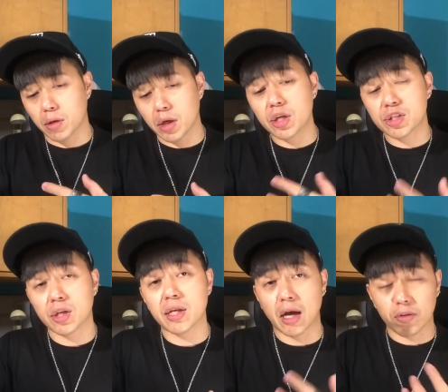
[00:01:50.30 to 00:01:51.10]

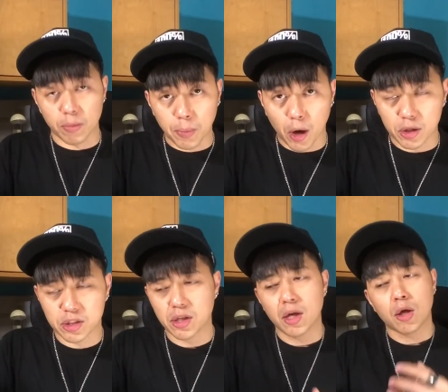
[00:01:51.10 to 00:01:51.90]
initially out of the
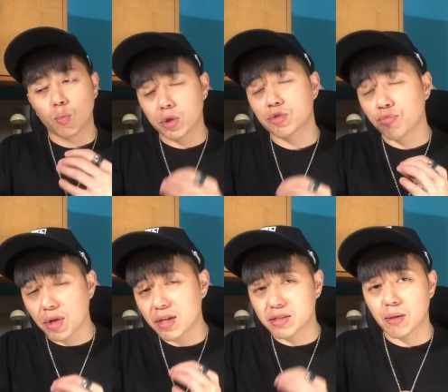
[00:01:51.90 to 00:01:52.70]
box was
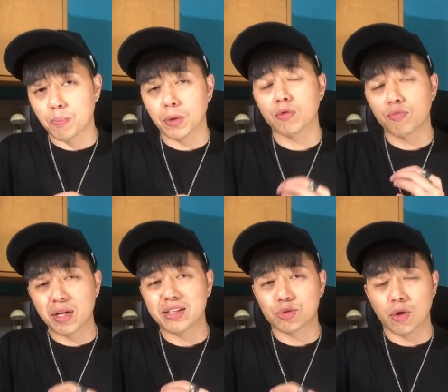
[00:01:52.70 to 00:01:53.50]
really simple,
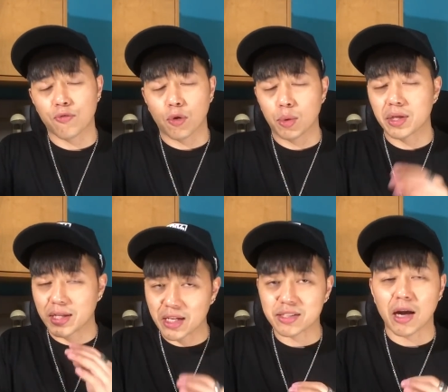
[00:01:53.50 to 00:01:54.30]
really straightforward.
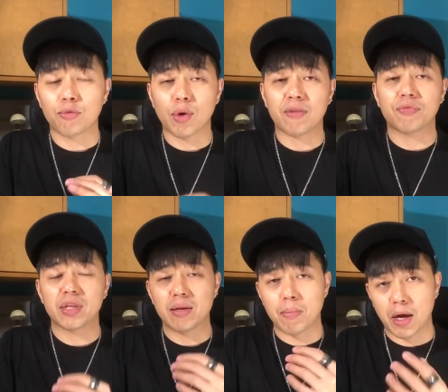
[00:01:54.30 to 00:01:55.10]
Yes, I read
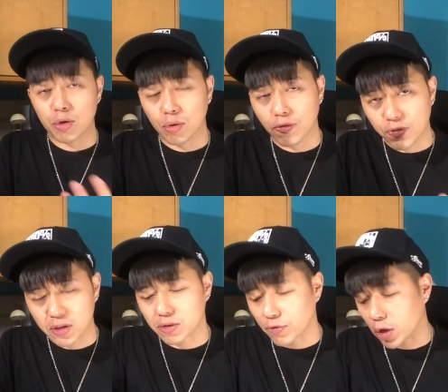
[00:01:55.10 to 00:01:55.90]
the manual
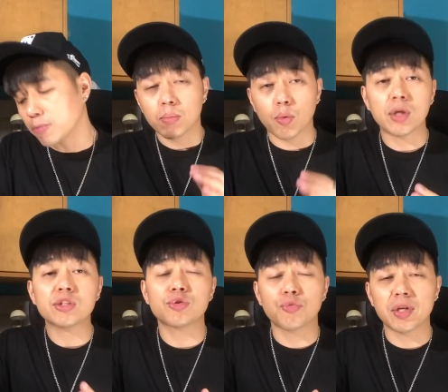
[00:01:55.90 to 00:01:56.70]
first of all, but
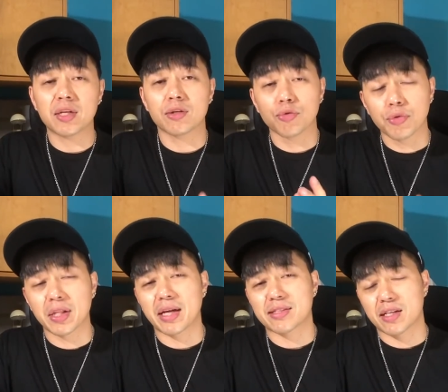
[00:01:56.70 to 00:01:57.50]
once you read it, you
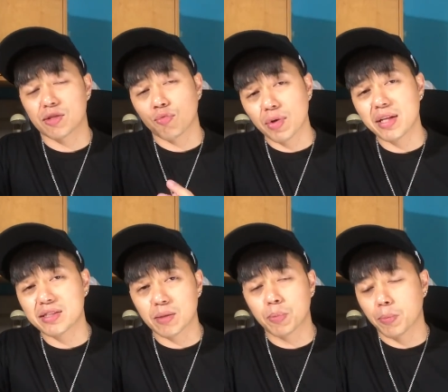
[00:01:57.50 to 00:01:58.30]
realize that it's a really
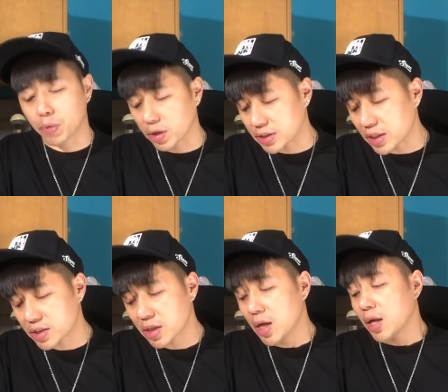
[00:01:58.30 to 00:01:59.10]
simple
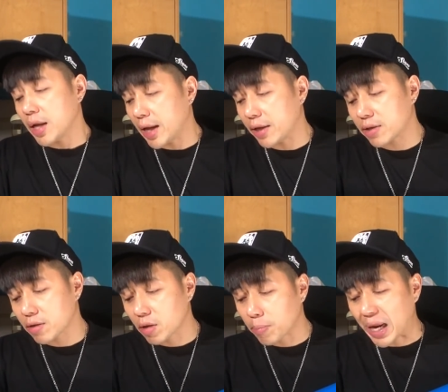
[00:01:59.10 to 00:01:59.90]
process, and
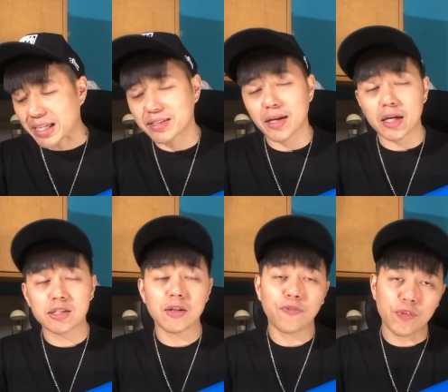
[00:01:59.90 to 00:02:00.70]
the blaster
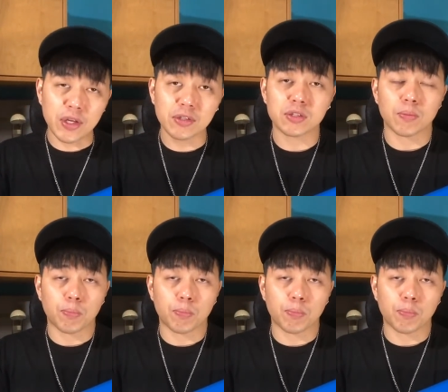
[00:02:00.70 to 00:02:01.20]
actually feels